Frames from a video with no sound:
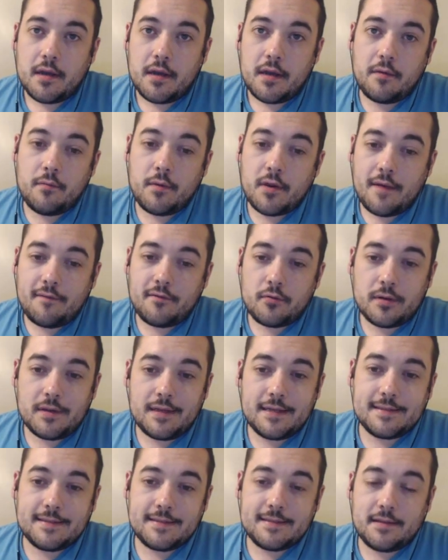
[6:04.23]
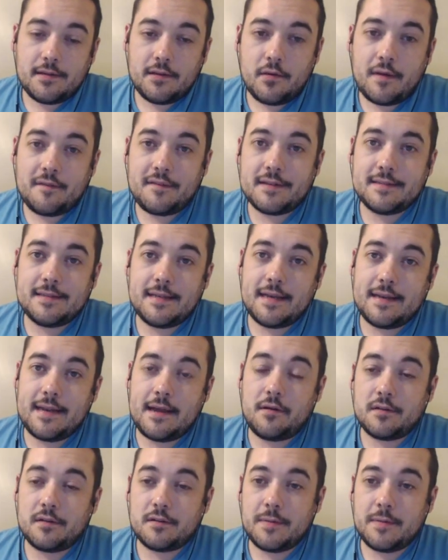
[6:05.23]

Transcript: What you have to realize is you have to stand out,